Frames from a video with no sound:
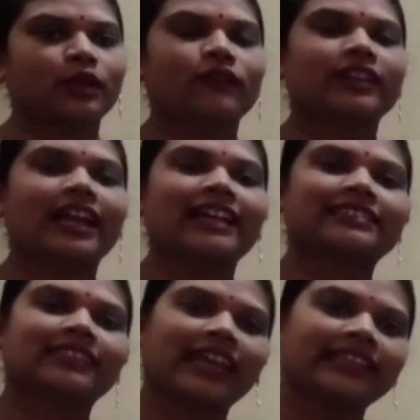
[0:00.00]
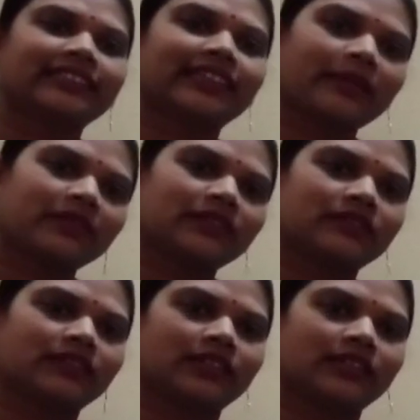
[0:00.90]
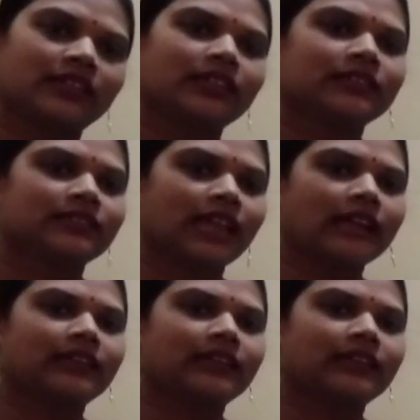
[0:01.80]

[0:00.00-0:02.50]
9th chemistry, that is